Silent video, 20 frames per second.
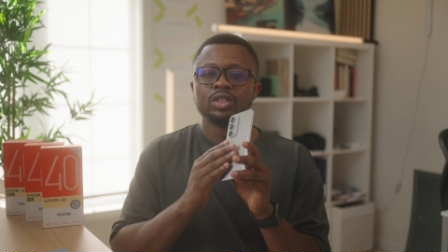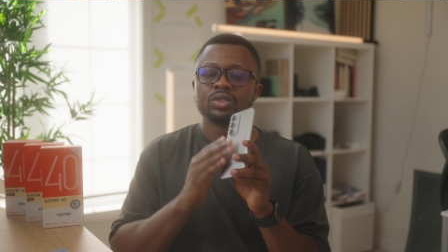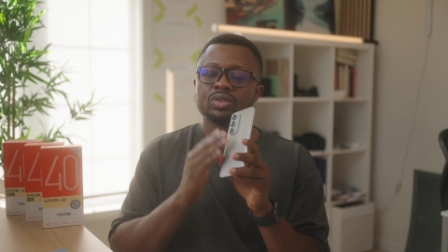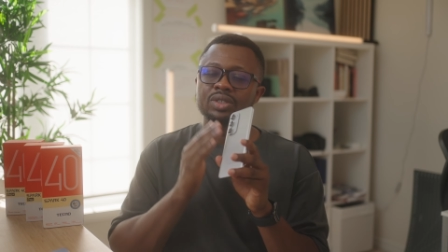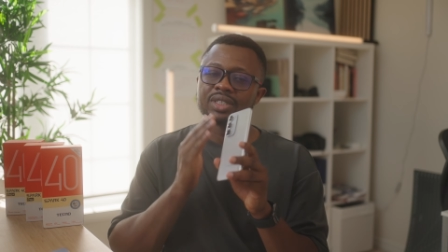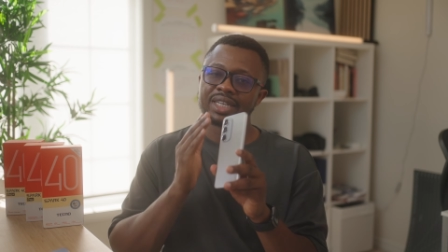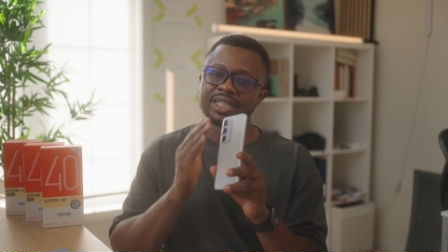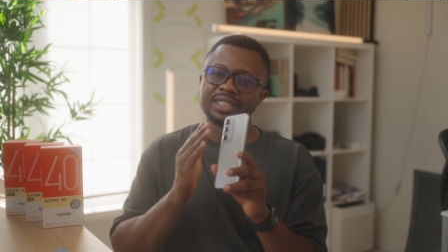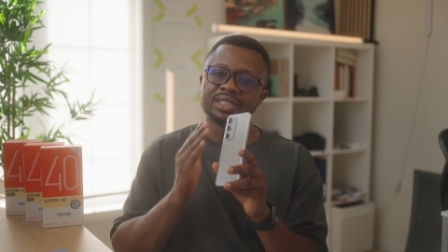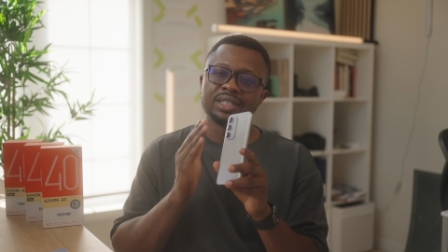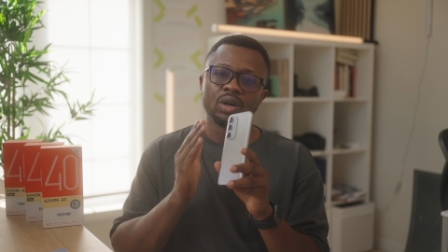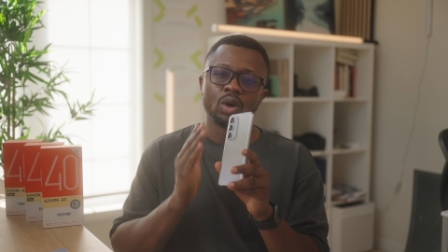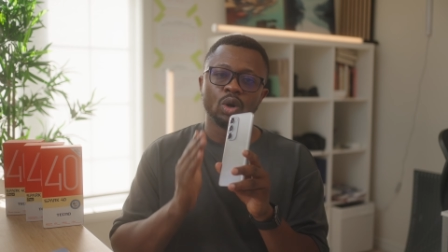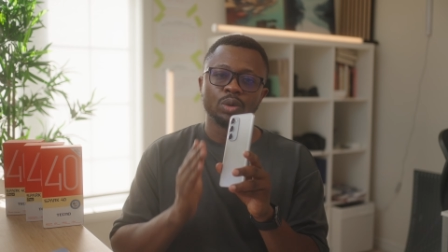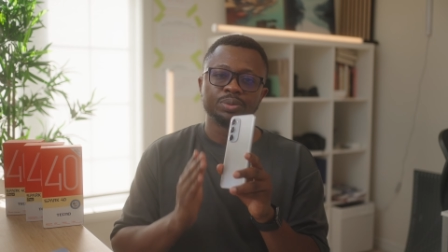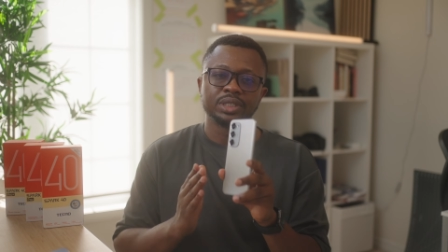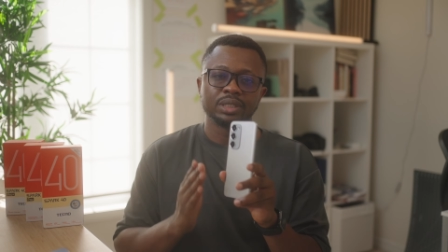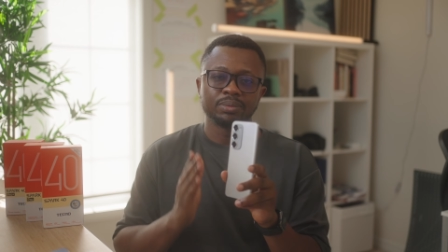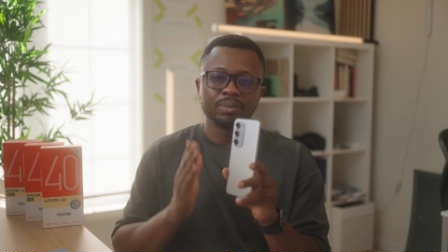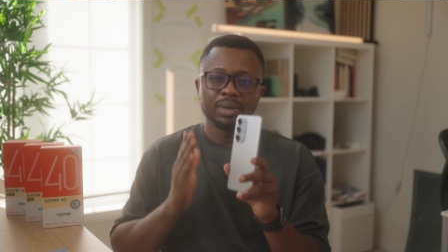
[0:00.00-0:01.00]
to get the
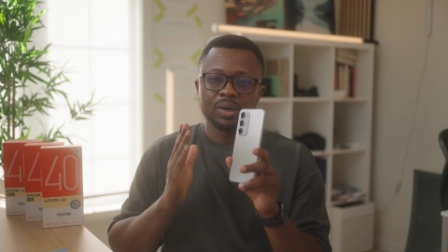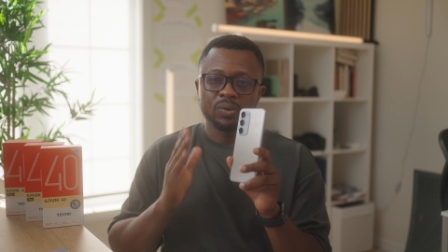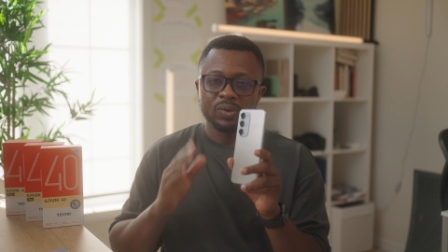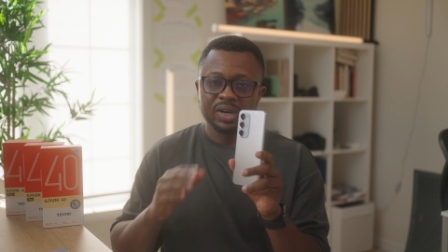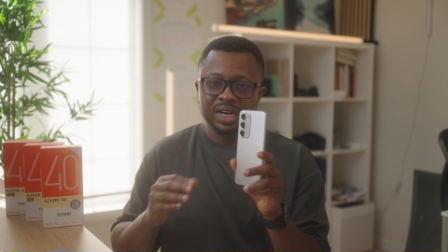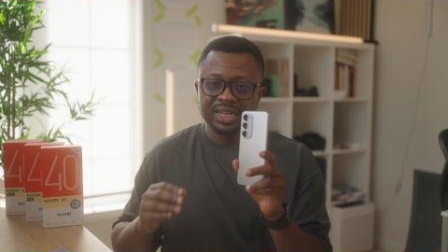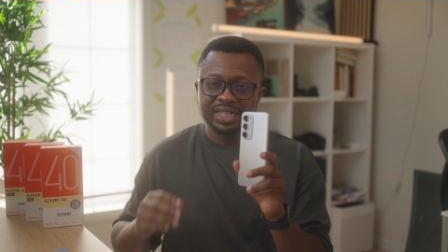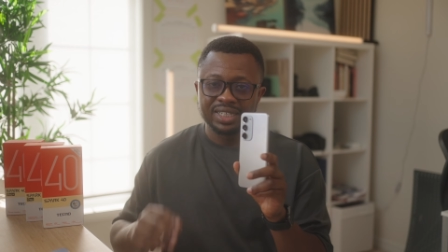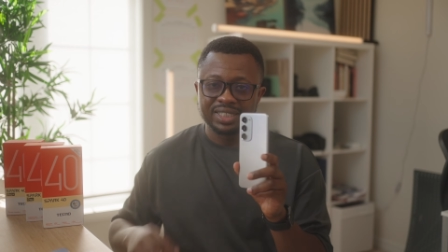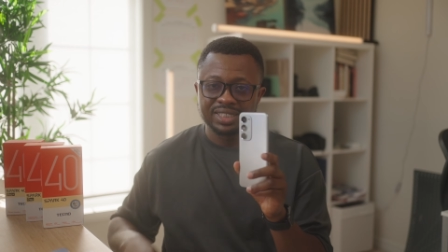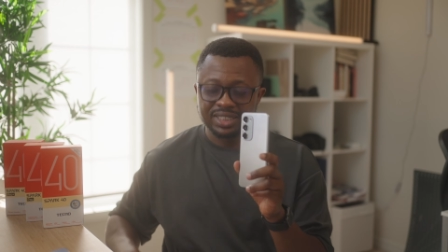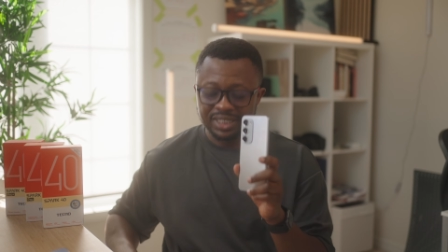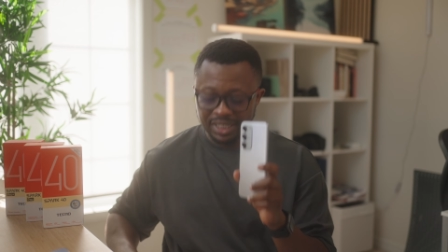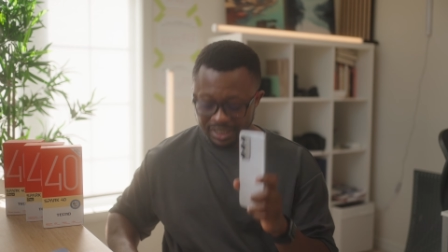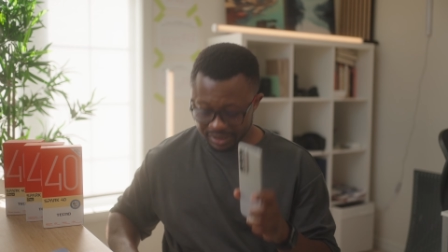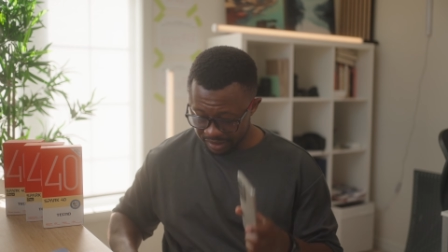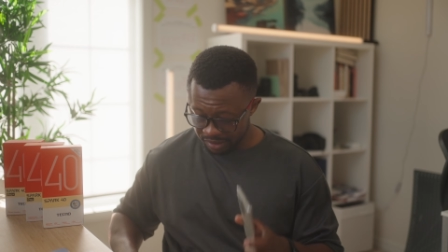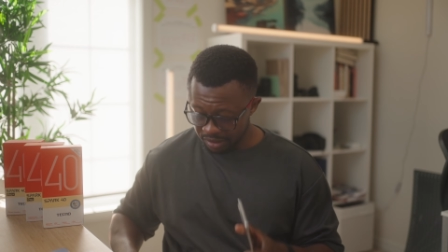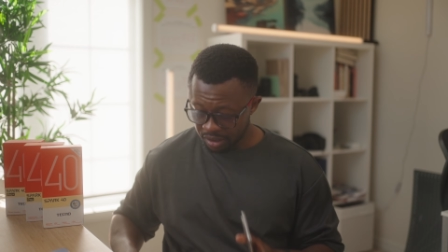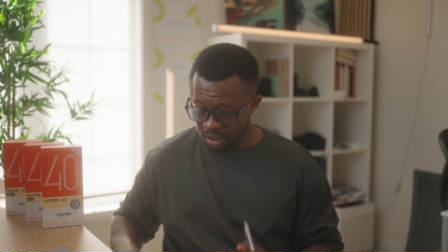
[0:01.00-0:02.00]
optimal wireless
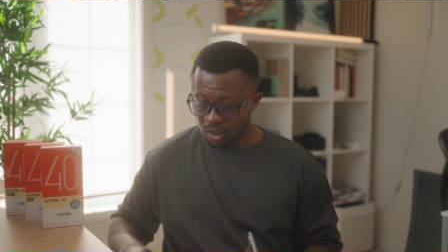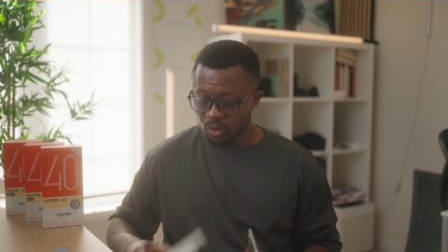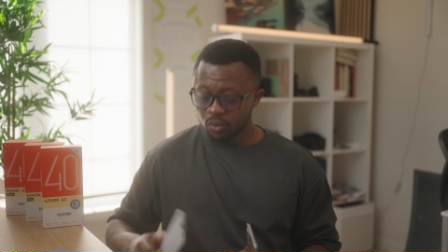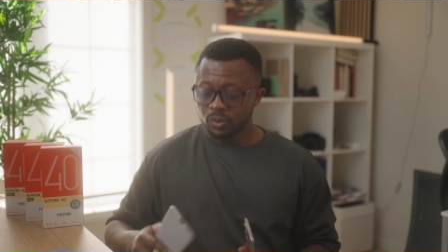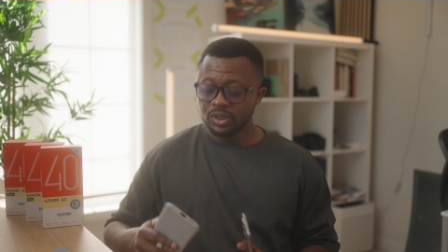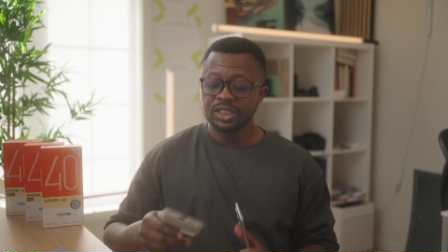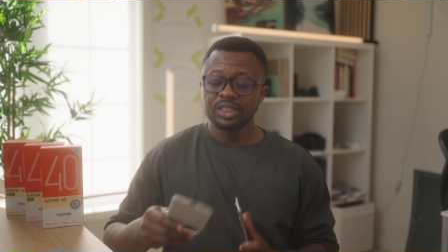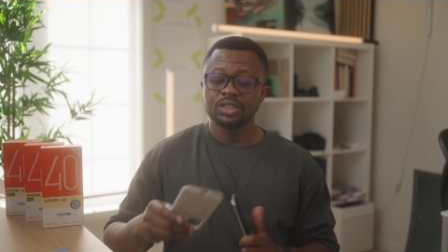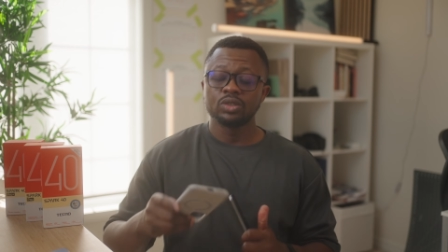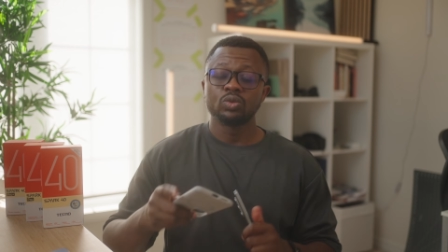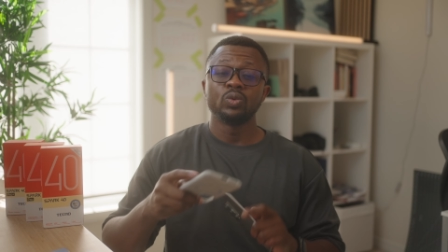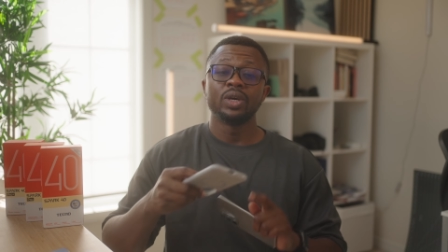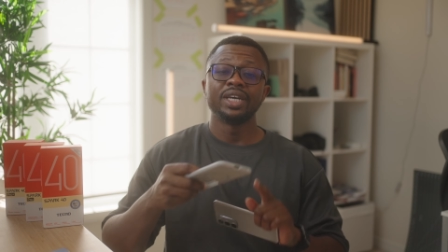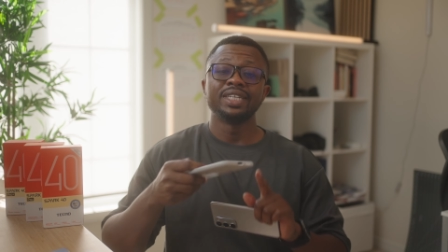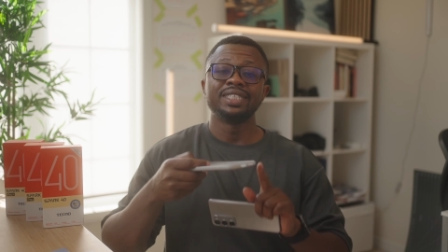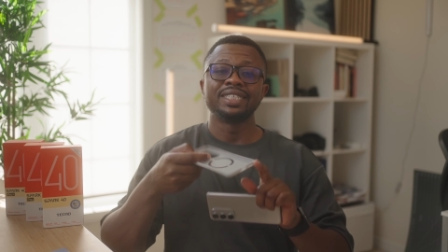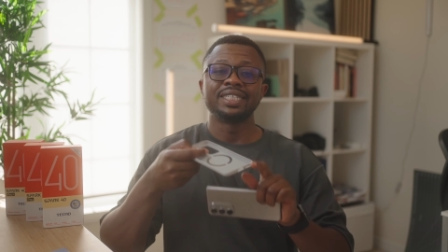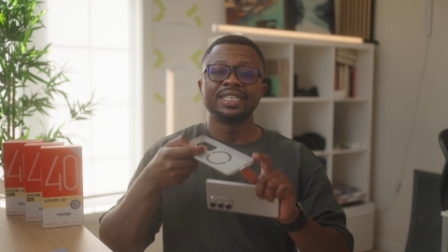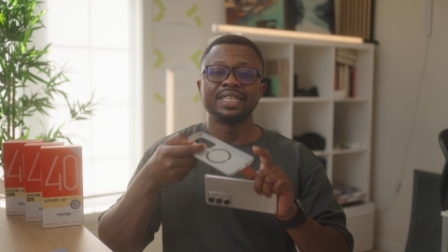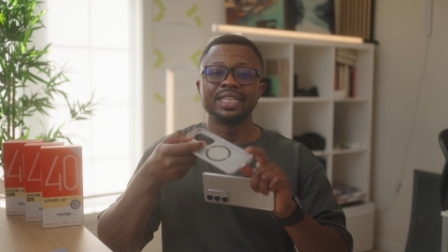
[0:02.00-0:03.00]
charging, which is where
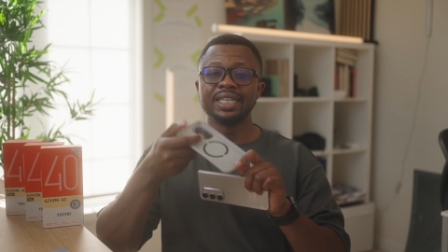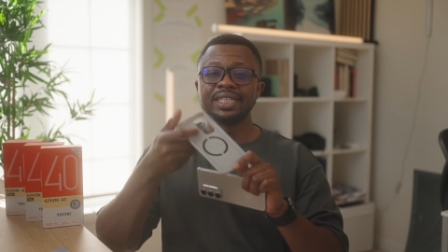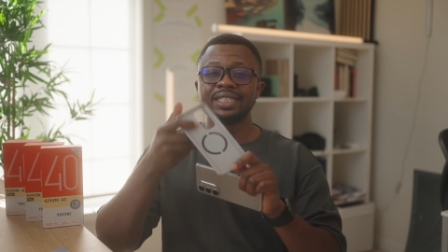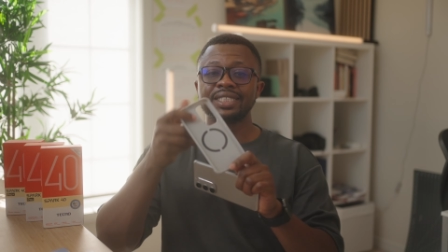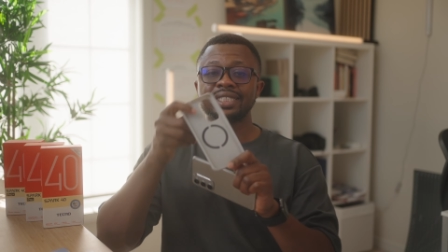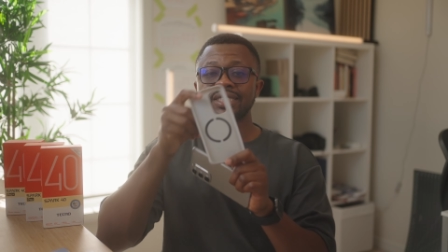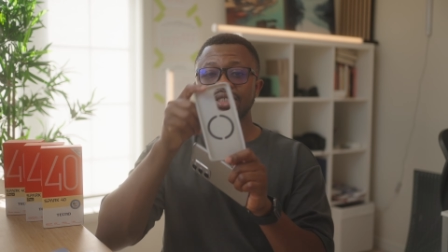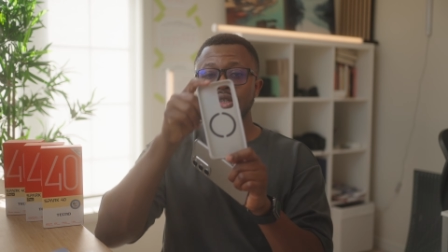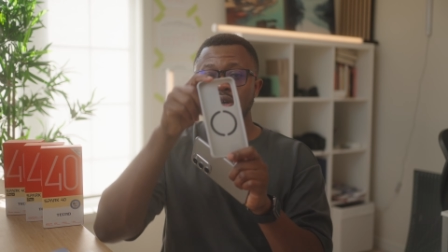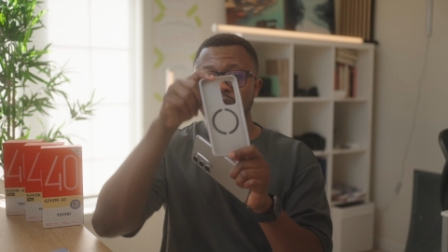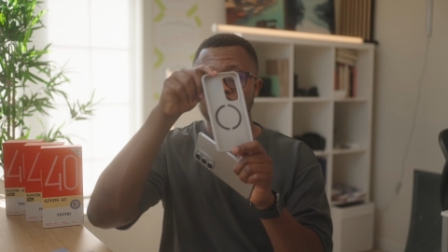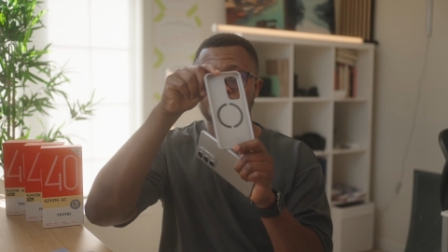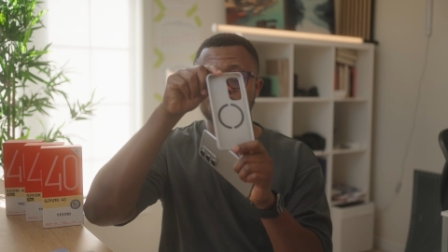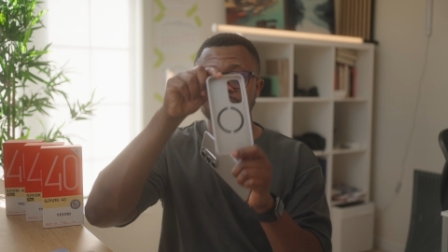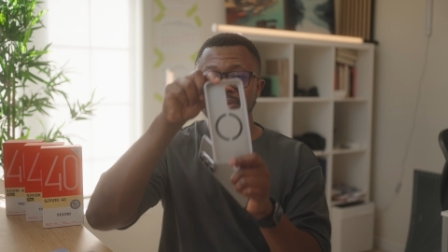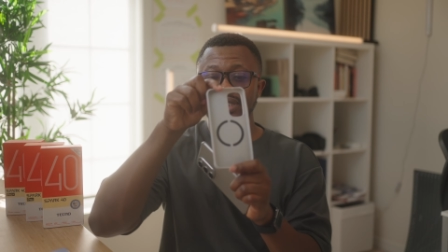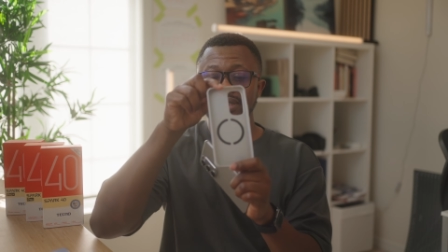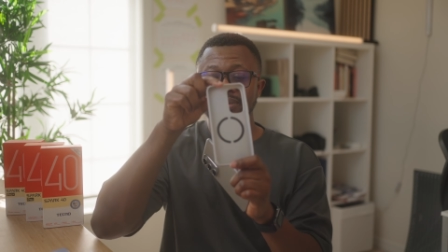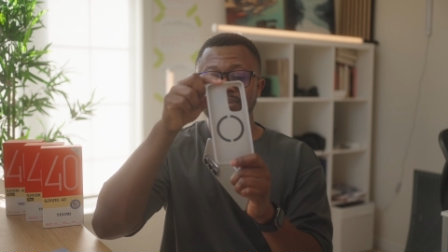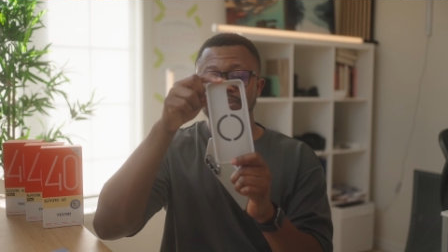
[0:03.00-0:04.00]
the case
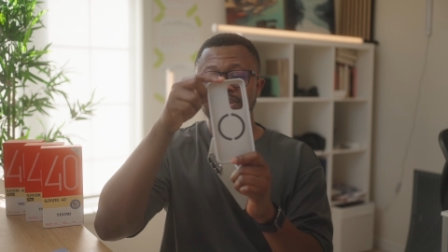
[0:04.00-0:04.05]
comes in